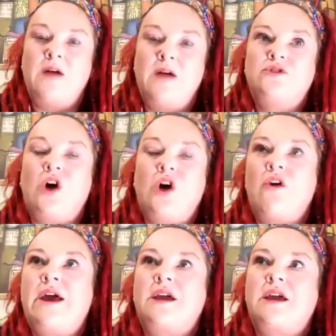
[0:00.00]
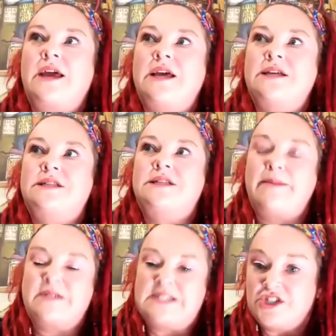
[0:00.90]
Doric is
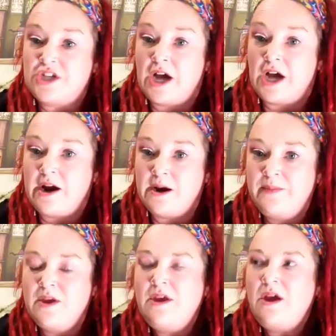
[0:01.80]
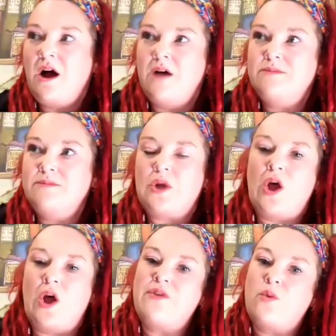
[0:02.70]
Aberdeenshire. So a lot
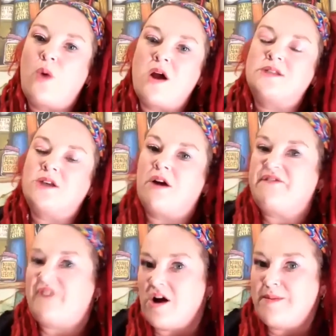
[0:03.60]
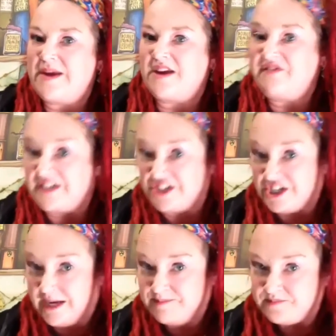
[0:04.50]
of the words are farming and fishing,
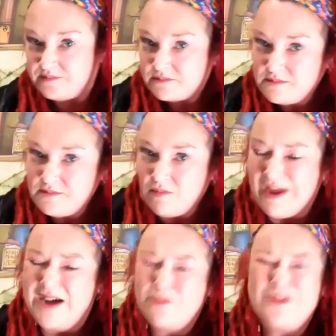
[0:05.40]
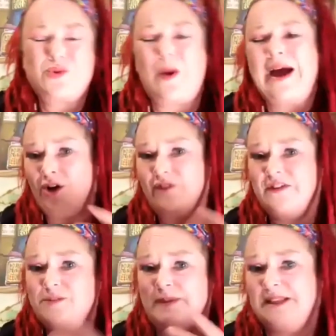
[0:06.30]
which is why a lot of
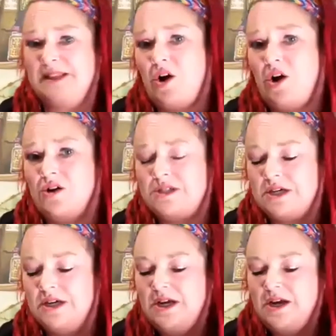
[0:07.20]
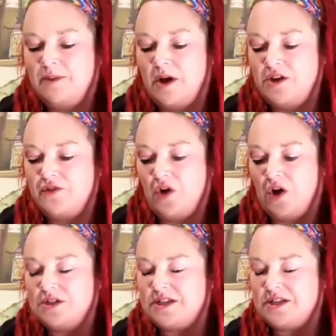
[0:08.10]
it's been lost. But you've got,
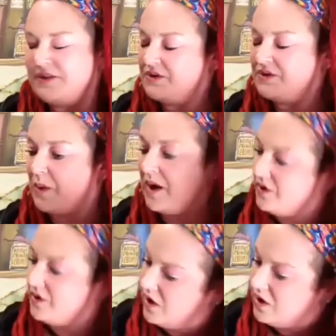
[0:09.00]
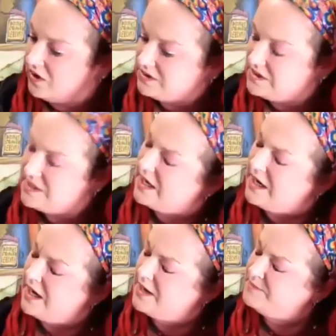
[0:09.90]
there's one called
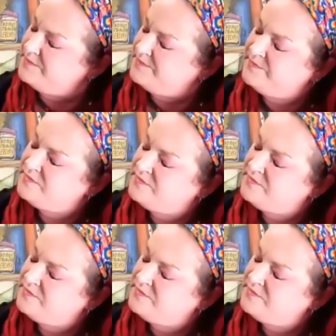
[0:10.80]
McFarlane